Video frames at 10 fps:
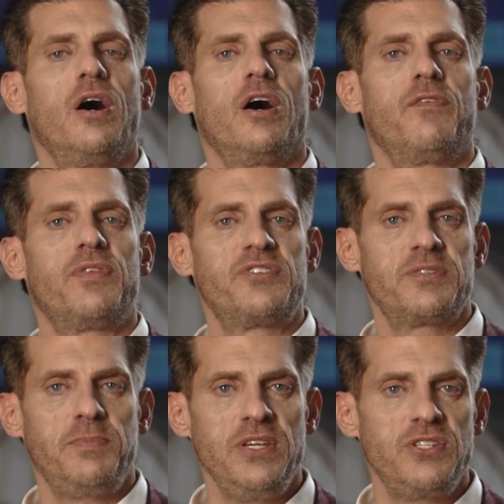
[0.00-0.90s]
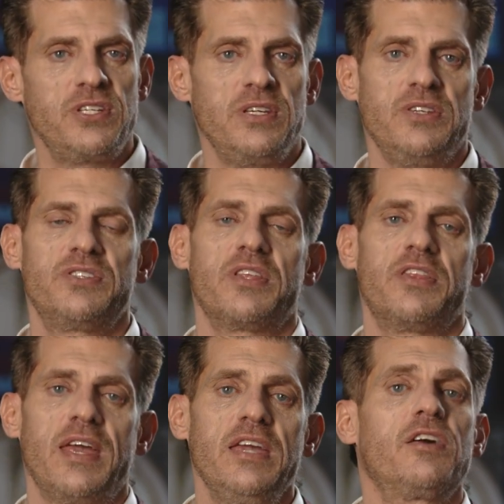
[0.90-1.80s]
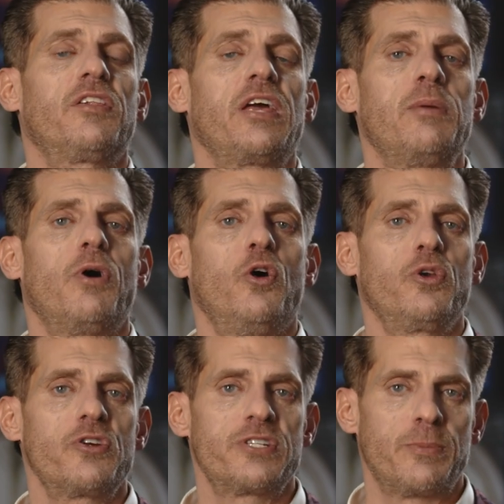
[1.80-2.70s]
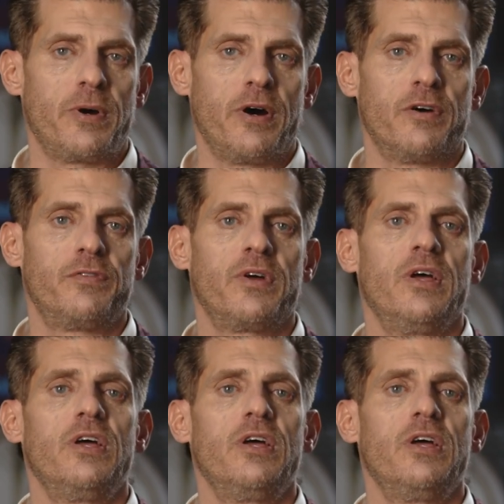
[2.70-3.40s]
of the species they claim ownership of